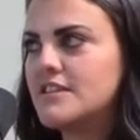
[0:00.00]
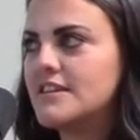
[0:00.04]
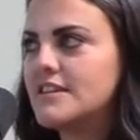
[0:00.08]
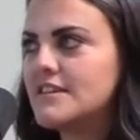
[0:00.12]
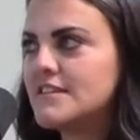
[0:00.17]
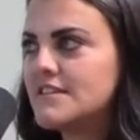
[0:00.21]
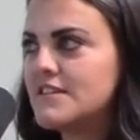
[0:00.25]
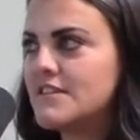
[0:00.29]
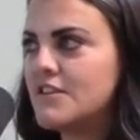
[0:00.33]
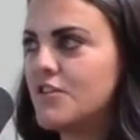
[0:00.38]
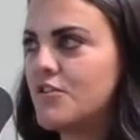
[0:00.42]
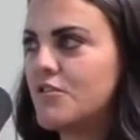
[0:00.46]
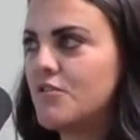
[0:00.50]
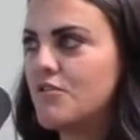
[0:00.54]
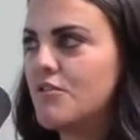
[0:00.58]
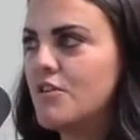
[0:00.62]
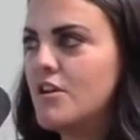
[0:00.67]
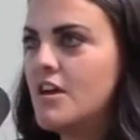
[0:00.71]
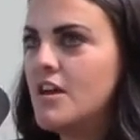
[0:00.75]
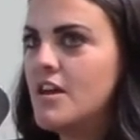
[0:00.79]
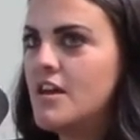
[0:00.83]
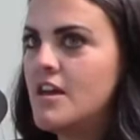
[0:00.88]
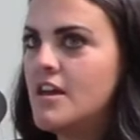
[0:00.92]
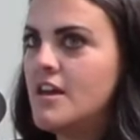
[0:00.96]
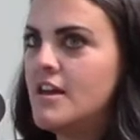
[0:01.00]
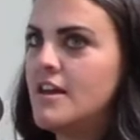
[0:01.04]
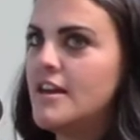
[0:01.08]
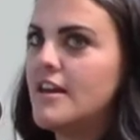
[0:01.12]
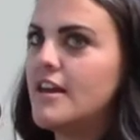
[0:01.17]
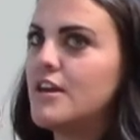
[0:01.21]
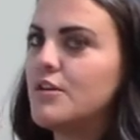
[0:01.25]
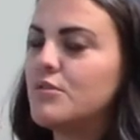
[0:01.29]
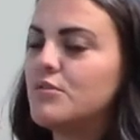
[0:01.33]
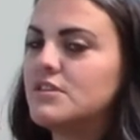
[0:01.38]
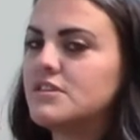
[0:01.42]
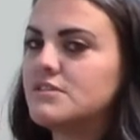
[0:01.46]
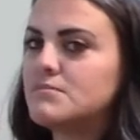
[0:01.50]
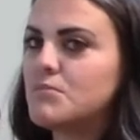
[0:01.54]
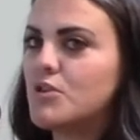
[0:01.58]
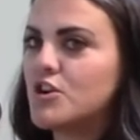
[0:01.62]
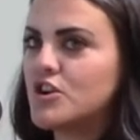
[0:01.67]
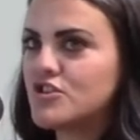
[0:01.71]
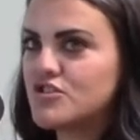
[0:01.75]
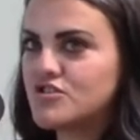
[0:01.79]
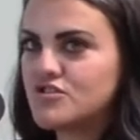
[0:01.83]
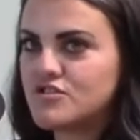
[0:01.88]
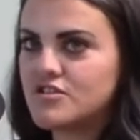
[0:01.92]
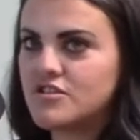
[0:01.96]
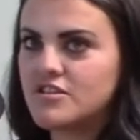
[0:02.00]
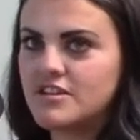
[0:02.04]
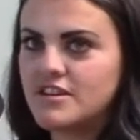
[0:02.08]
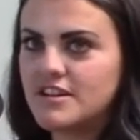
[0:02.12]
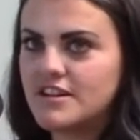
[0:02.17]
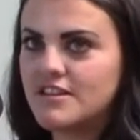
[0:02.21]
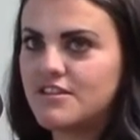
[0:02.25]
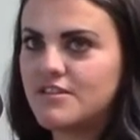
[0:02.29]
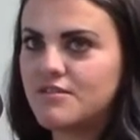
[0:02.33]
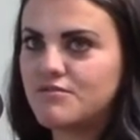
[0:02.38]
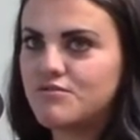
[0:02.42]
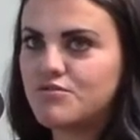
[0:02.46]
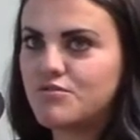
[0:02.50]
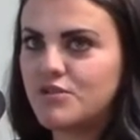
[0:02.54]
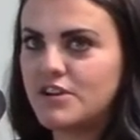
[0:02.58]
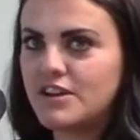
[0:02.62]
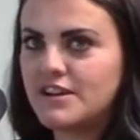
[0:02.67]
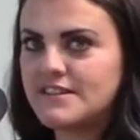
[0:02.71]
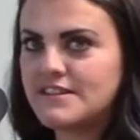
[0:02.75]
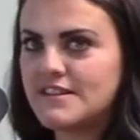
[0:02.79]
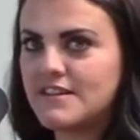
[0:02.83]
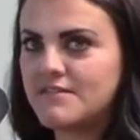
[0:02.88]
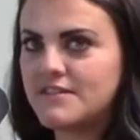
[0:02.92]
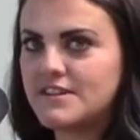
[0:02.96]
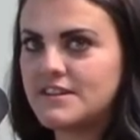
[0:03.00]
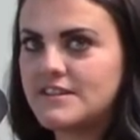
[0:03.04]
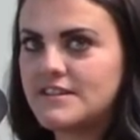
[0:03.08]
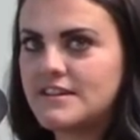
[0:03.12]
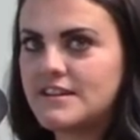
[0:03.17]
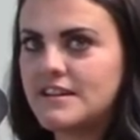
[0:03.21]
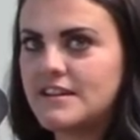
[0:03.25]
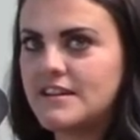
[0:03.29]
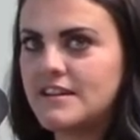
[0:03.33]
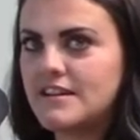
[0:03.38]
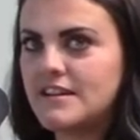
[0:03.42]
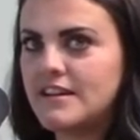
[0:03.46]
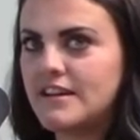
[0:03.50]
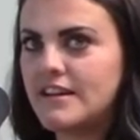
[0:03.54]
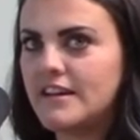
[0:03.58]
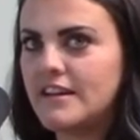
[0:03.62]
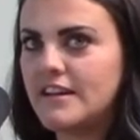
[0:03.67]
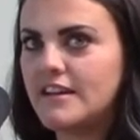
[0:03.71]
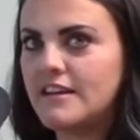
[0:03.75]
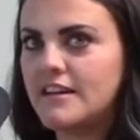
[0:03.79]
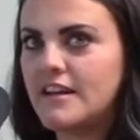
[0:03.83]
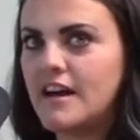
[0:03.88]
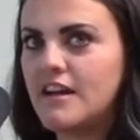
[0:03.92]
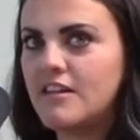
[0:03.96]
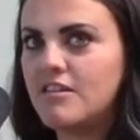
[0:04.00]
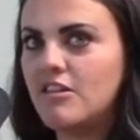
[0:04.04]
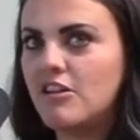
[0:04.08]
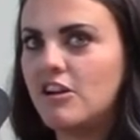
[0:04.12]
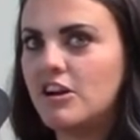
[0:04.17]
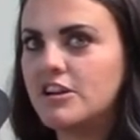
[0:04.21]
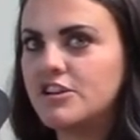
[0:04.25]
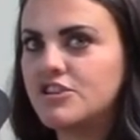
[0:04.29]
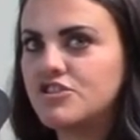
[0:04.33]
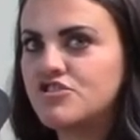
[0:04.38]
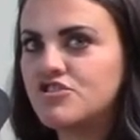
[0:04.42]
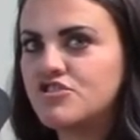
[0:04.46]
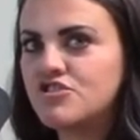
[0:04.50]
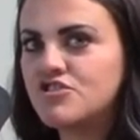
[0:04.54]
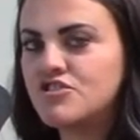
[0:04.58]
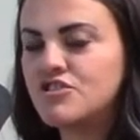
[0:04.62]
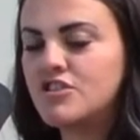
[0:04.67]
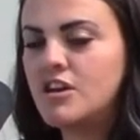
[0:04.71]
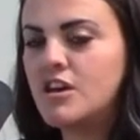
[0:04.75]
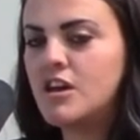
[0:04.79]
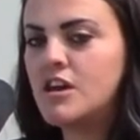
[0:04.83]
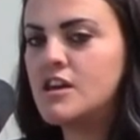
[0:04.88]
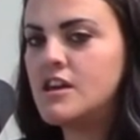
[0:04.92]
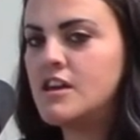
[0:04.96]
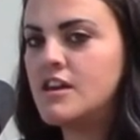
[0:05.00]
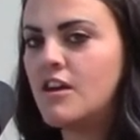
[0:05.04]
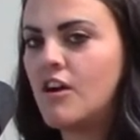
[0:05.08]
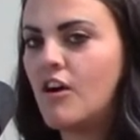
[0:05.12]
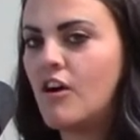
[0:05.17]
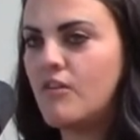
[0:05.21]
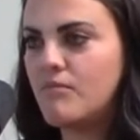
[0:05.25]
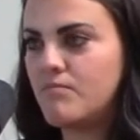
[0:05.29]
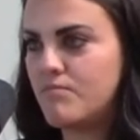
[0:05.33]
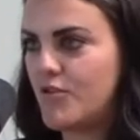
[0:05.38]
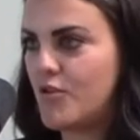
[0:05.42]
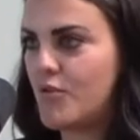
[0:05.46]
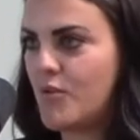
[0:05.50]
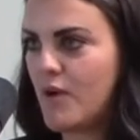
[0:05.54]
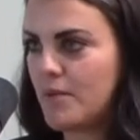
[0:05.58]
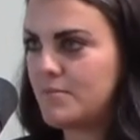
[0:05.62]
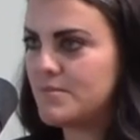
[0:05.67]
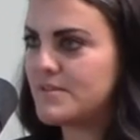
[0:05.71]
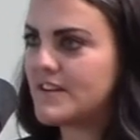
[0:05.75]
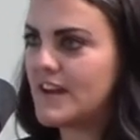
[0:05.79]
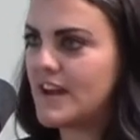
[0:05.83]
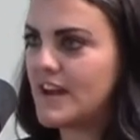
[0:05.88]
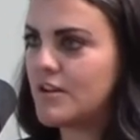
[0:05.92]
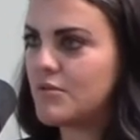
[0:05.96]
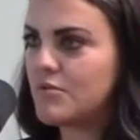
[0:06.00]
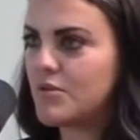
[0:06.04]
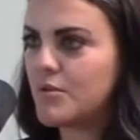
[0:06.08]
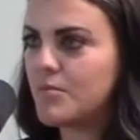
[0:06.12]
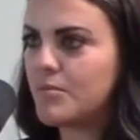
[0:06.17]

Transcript: And so it was March 30th of 2017, and I launched the website where